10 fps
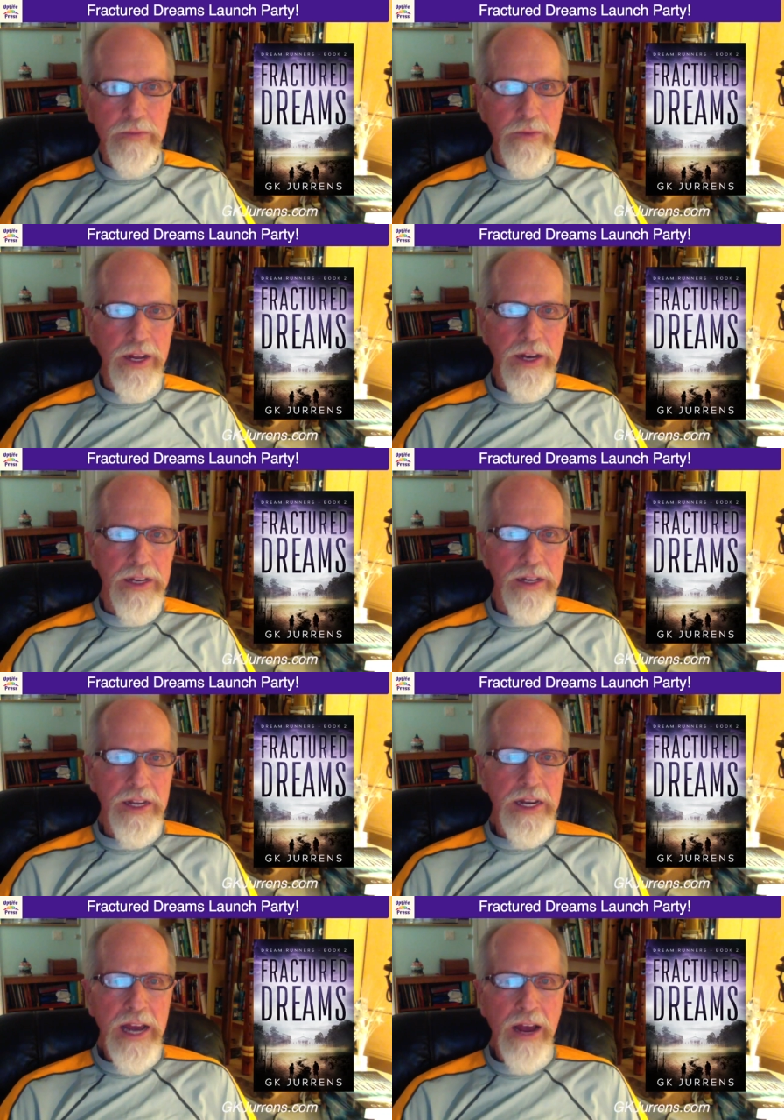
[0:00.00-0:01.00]
that
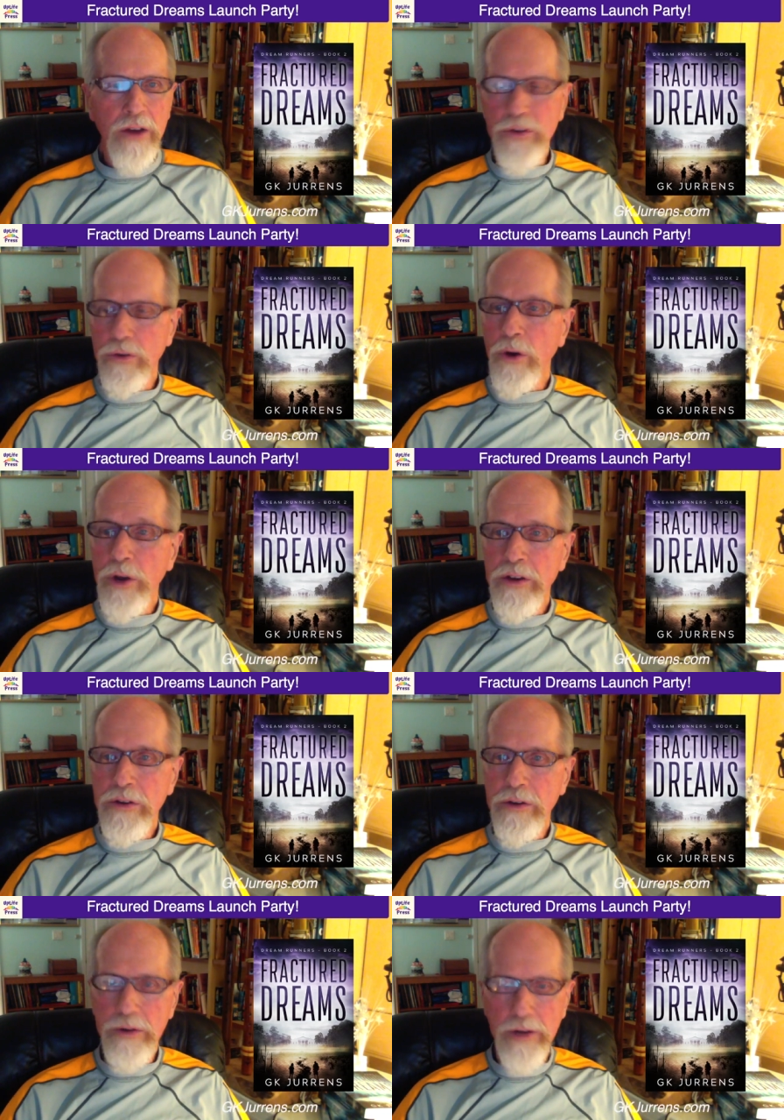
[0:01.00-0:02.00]
he now has grown
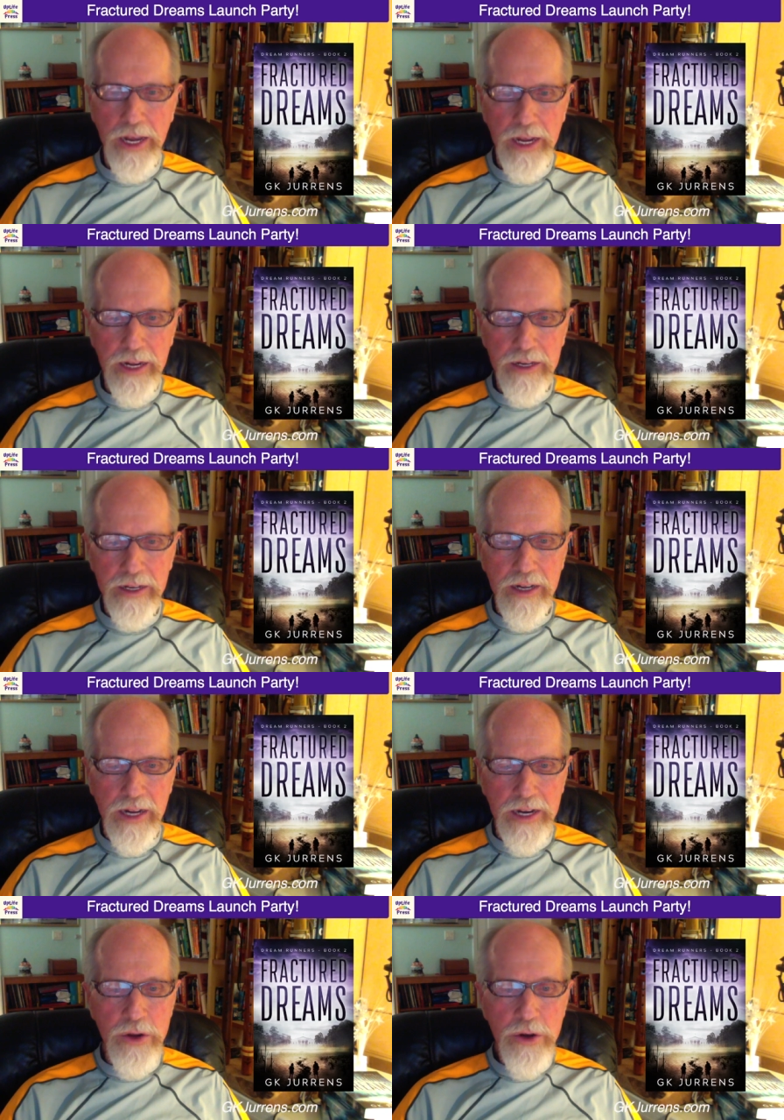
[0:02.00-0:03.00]
into
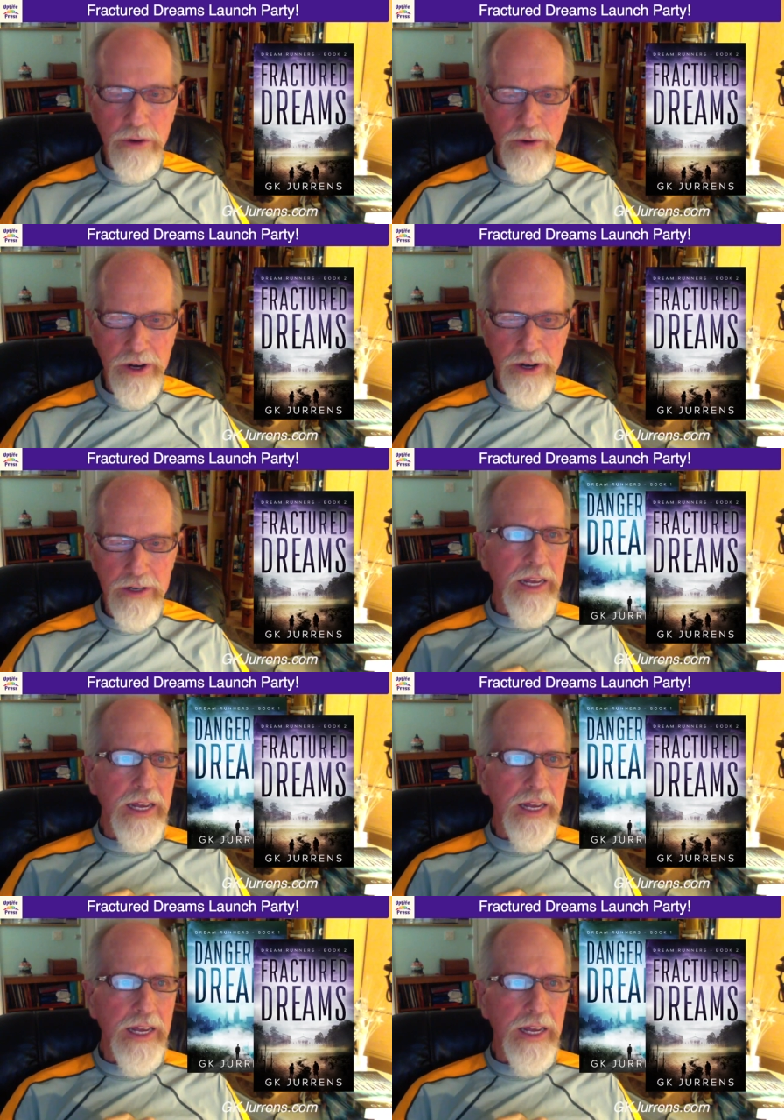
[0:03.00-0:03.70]
a new career.